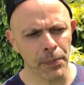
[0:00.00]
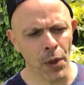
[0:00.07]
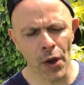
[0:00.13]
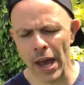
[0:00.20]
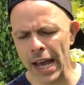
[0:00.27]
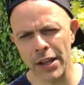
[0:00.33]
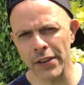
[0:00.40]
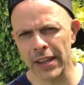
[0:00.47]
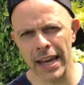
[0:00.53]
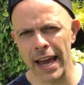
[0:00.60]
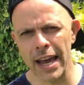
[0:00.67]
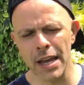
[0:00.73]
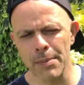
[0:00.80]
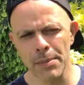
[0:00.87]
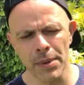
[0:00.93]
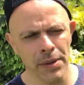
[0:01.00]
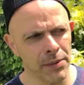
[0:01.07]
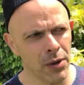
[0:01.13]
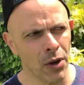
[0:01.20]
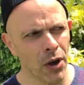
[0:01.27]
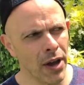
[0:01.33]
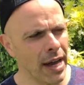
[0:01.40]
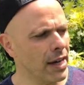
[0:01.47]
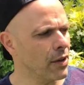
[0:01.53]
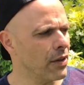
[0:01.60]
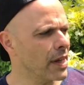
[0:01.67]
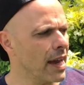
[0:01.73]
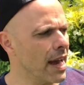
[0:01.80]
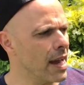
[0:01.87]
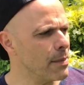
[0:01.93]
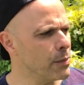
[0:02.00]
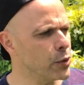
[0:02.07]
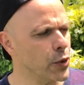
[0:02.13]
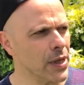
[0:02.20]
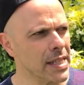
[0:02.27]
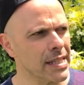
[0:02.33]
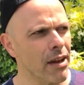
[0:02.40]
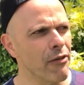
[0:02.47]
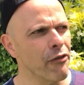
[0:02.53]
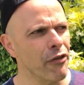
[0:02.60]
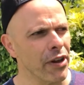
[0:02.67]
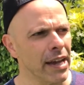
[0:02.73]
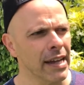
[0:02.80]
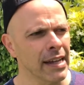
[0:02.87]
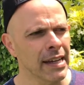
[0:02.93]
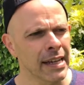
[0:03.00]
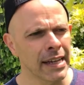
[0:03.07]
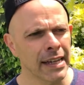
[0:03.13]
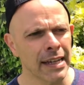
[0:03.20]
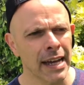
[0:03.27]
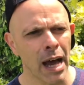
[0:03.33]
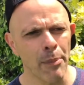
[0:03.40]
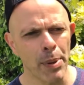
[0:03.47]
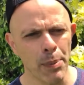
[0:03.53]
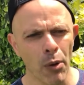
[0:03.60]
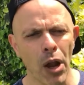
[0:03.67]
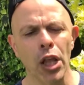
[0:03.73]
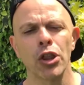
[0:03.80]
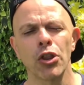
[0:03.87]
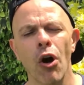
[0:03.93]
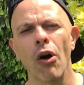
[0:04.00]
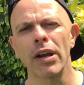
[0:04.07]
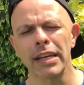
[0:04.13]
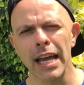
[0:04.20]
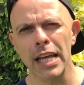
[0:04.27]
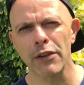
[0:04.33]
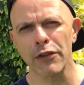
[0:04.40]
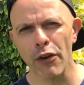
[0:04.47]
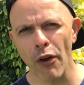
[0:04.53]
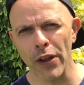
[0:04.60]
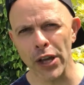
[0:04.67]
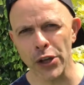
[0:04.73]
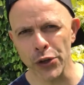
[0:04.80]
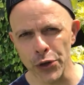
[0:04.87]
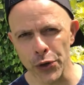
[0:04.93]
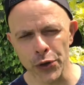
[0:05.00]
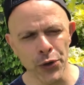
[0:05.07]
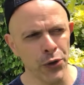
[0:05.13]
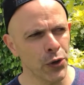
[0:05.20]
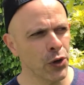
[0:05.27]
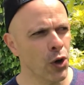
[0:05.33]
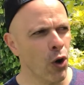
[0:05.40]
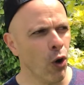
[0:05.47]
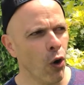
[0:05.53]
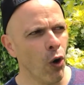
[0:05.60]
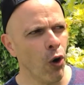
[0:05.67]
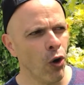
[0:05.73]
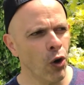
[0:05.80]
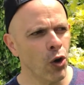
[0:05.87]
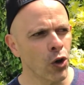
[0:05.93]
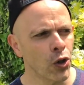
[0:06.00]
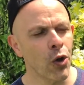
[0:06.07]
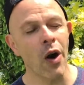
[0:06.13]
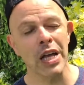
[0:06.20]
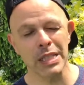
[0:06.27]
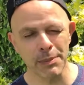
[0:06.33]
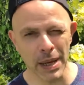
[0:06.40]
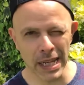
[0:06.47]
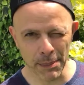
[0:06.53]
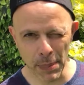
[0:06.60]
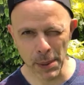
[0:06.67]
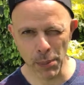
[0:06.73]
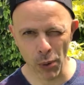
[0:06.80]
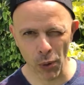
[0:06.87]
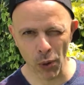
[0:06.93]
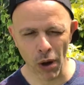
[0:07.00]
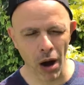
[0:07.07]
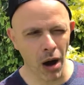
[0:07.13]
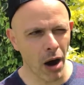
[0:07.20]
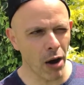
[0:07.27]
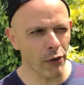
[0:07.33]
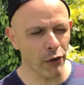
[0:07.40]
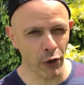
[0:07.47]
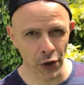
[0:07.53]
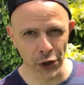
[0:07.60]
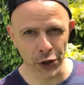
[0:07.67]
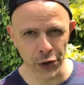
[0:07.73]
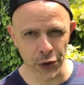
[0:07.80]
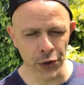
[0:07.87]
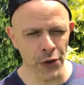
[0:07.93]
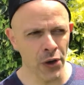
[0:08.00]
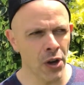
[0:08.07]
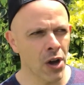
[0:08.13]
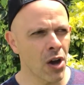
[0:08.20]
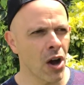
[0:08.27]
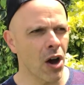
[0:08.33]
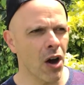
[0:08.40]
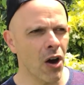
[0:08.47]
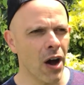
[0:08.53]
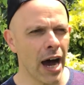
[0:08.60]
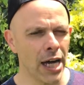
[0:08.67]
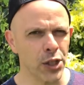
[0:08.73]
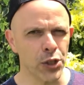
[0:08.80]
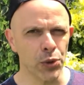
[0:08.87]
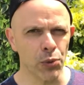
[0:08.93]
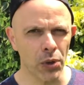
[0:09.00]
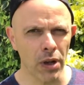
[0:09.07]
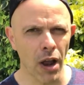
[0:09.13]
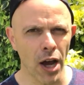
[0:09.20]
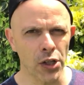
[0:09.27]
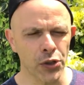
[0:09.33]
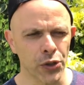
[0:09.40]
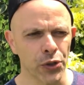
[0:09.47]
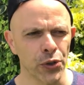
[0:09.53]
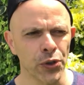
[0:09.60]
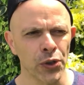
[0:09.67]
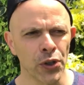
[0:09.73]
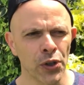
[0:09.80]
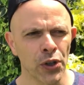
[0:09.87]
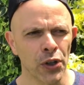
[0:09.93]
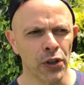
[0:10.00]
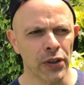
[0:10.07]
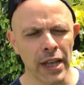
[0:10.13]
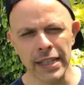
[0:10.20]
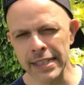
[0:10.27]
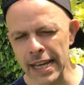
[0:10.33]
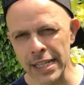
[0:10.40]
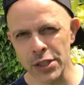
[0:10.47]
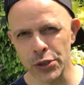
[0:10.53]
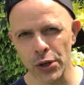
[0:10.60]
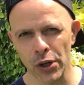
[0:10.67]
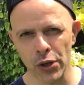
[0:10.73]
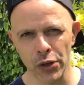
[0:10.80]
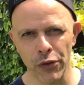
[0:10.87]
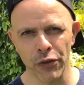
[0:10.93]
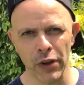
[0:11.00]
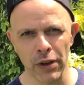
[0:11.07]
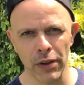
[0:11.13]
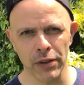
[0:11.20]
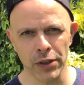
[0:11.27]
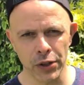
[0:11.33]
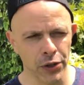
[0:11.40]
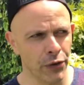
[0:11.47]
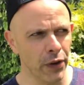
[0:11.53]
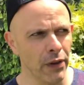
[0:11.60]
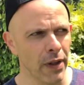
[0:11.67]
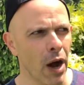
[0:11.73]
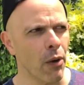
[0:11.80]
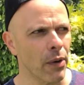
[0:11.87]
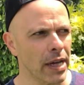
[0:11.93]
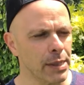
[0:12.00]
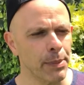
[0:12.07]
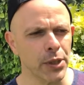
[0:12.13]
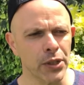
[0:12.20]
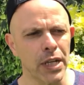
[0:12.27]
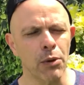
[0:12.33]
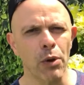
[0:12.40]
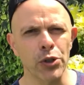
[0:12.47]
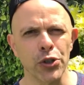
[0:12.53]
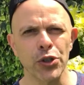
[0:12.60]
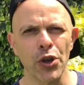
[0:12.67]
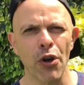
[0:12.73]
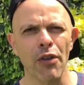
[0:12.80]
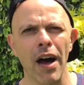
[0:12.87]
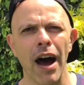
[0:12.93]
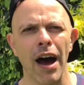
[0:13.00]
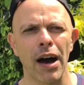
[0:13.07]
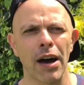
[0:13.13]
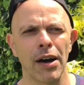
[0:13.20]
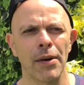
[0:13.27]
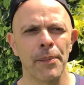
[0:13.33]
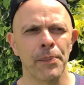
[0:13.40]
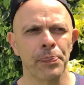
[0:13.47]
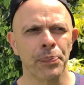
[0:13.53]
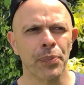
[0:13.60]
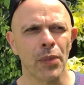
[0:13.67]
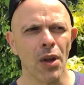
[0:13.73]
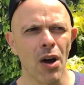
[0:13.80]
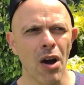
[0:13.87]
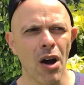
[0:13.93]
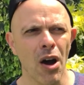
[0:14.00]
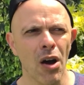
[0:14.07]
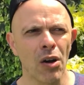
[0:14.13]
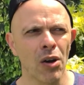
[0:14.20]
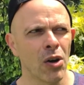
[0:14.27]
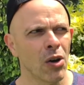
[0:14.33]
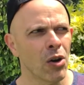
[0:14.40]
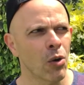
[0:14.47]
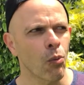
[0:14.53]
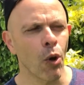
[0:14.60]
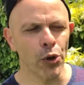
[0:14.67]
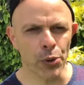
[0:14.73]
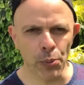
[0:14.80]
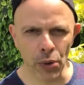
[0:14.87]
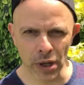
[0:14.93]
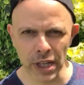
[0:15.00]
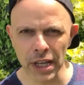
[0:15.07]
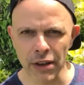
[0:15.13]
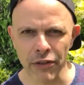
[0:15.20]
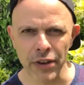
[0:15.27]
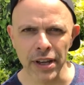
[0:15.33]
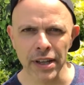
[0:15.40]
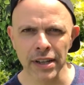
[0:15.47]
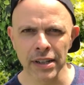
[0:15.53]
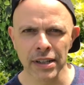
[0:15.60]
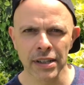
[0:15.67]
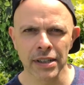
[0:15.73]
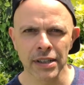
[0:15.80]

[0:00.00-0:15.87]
ahead of the game ahead of the game doing something and people are not yet following you or not as many people are following you uh, as you would like to then yes you're going to feel you're going to feel that way especially when you know that uh, what you believe in